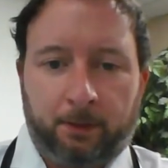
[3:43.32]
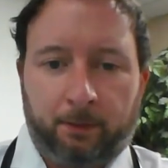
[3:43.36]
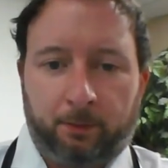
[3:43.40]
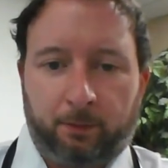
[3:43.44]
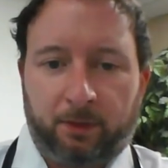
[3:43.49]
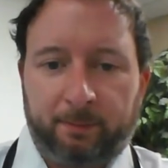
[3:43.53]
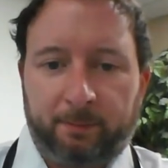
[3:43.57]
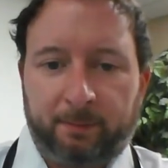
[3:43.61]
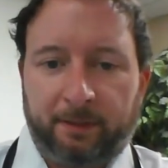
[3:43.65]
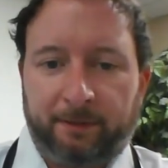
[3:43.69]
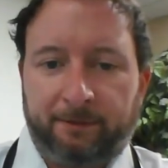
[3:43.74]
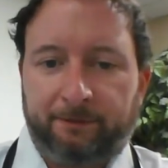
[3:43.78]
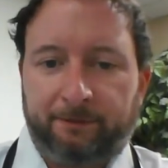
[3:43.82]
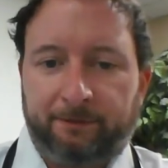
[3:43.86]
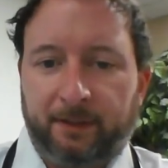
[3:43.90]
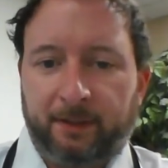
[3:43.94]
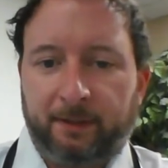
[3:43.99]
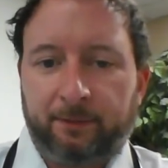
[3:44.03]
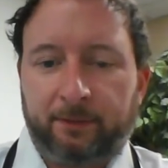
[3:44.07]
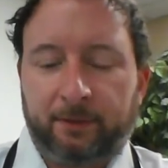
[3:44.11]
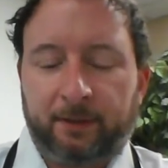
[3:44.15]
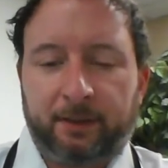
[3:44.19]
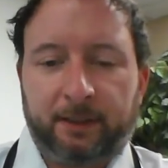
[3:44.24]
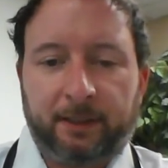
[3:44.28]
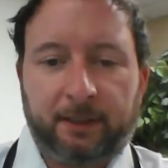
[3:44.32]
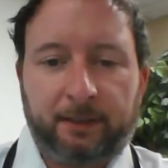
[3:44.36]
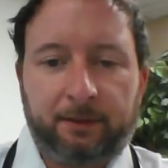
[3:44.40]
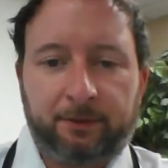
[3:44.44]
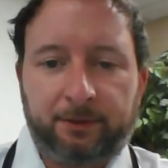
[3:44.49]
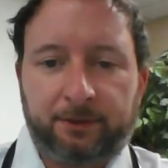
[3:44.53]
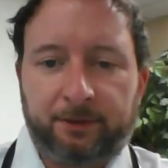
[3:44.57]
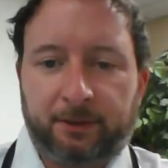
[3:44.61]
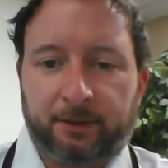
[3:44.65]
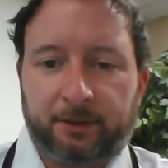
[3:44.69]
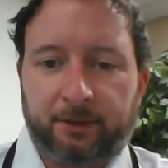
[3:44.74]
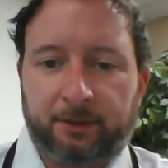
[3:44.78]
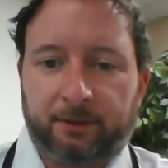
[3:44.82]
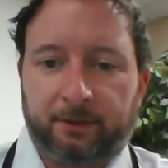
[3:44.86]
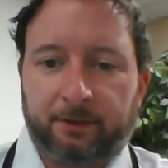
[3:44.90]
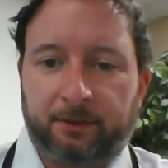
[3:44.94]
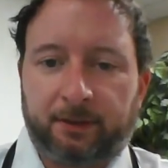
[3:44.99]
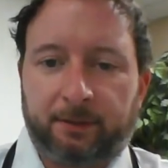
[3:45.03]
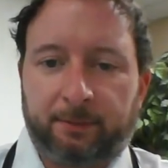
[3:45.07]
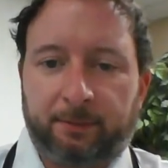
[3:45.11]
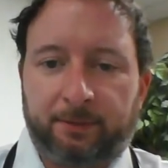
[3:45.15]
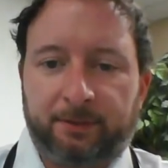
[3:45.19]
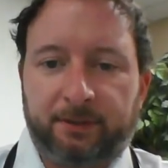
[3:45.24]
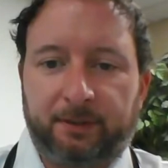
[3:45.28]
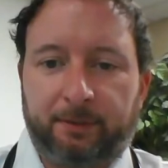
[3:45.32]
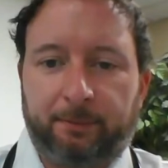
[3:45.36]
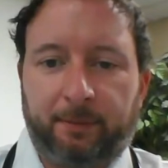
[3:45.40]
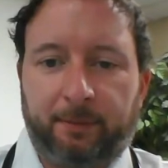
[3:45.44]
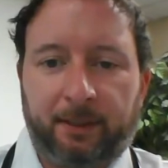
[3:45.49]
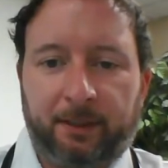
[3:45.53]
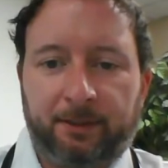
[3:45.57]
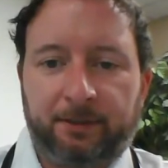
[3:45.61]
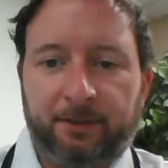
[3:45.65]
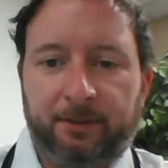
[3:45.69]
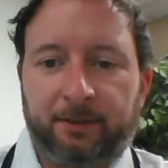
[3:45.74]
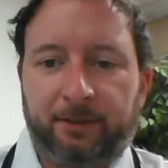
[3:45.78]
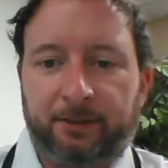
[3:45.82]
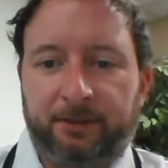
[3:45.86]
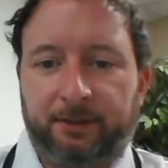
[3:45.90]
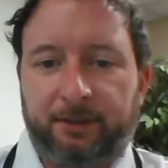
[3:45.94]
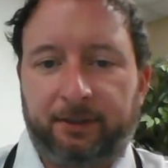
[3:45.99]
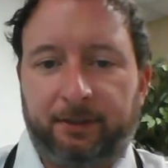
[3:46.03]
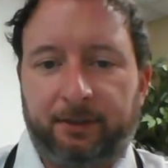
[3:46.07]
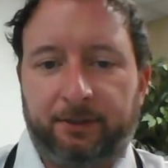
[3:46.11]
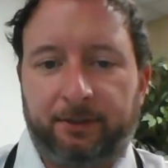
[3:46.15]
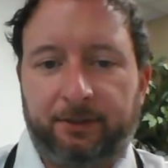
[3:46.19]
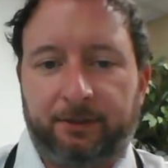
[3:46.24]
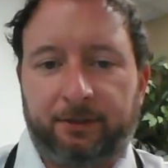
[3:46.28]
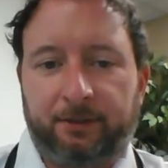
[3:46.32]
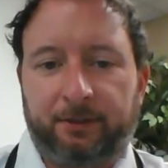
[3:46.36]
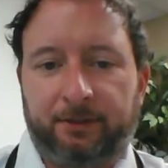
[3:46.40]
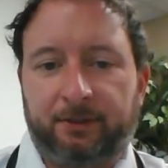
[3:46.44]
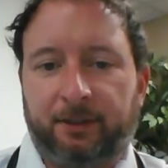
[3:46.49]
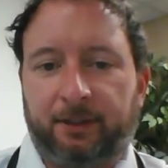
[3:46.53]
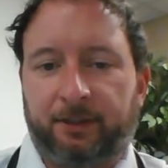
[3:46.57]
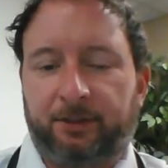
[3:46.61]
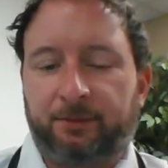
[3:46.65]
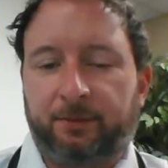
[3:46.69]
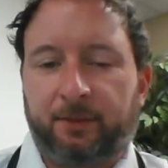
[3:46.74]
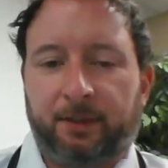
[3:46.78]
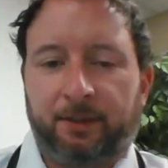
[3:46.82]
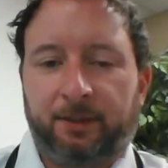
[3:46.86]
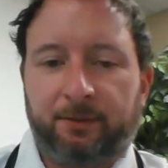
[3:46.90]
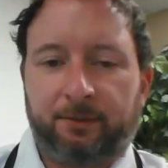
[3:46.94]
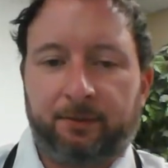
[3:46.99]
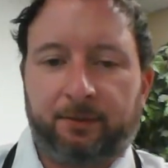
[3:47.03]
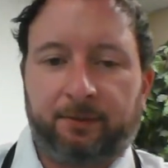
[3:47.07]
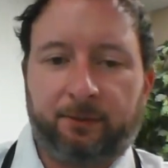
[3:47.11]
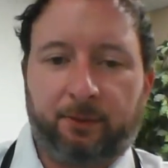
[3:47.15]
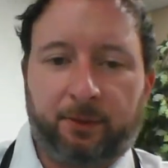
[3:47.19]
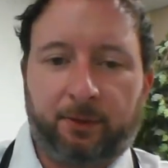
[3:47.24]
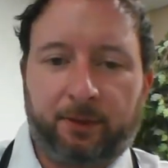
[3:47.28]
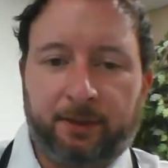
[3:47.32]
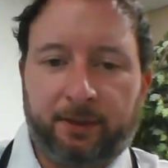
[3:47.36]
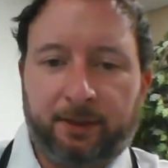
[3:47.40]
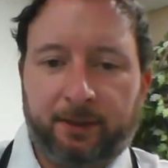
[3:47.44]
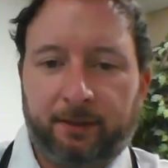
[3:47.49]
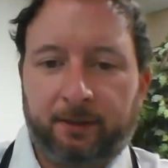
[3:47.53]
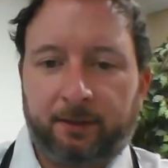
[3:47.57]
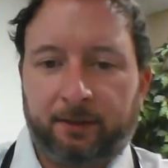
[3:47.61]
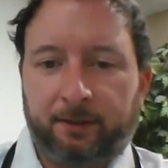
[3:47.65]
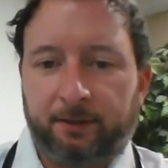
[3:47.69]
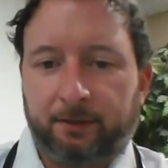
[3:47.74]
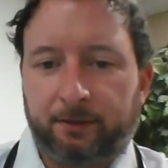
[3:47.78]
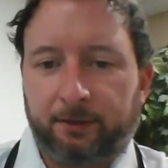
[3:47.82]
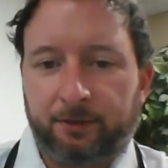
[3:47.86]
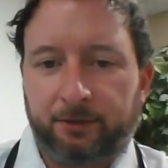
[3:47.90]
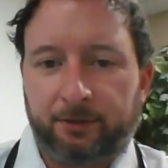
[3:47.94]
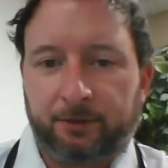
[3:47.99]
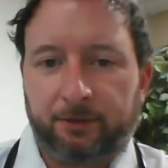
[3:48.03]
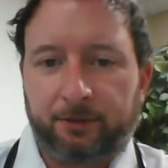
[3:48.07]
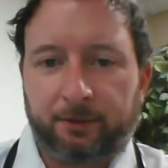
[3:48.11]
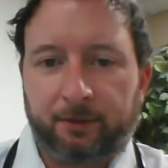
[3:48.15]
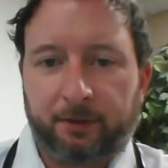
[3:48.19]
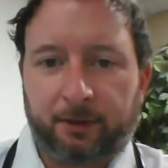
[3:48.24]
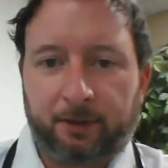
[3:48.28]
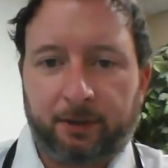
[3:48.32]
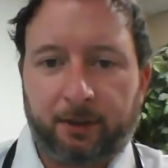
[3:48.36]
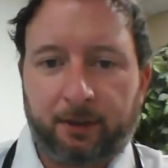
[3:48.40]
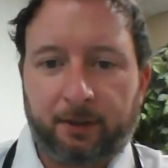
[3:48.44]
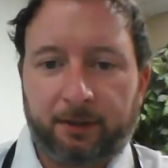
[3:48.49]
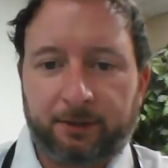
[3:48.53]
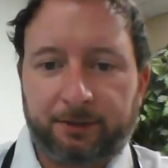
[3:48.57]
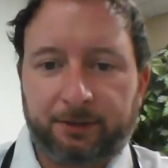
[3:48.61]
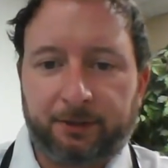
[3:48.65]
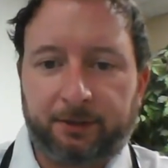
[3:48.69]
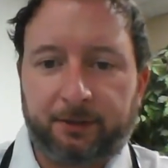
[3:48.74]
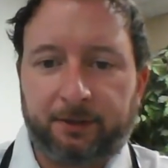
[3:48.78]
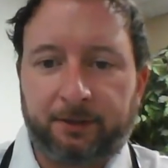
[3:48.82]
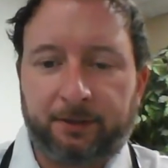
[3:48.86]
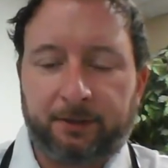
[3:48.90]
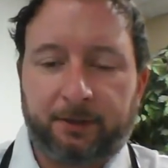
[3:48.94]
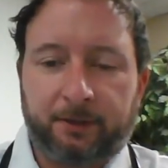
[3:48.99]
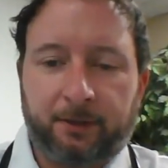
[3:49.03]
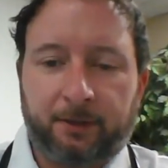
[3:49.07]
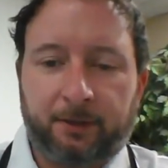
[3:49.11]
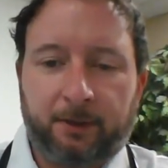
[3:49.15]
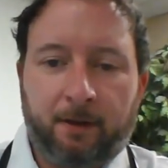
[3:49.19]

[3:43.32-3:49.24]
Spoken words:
One of my favorite analogies on delirium is that managing this condition is like trying to avoid a head-on collision during a car accident.